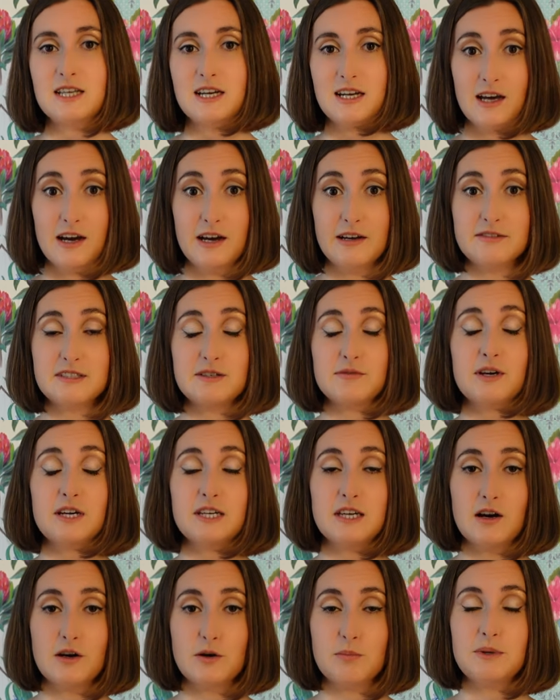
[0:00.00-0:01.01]
the lives of her
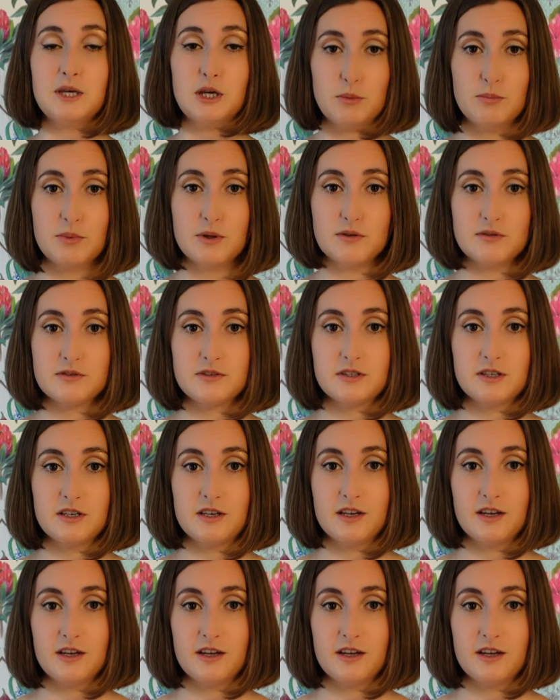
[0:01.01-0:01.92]
young pupils.